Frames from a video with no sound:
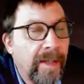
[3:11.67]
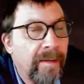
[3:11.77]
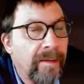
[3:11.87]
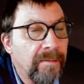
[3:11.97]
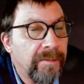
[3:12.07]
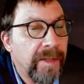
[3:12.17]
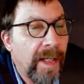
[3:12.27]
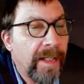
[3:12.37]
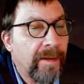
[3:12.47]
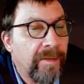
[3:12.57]
at a
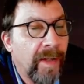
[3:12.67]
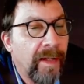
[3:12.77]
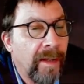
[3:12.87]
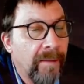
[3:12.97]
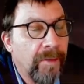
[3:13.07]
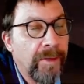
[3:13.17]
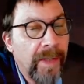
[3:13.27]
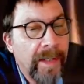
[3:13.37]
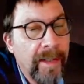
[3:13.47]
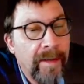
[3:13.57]
9 or 10 level,
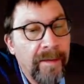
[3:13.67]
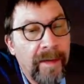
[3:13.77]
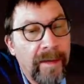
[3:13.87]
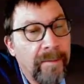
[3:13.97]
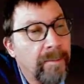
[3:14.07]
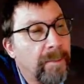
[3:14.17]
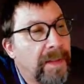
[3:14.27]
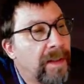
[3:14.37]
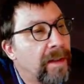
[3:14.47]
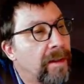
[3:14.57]
9 out of 10,
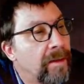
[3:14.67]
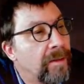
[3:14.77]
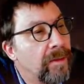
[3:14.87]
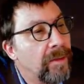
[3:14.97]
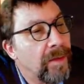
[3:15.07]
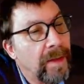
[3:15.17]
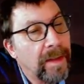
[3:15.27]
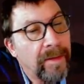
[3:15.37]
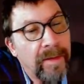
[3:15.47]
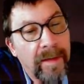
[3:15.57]
because
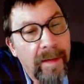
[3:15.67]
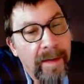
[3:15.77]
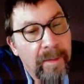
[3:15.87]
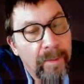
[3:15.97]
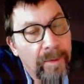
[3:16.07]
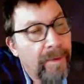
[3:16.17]
it's in line with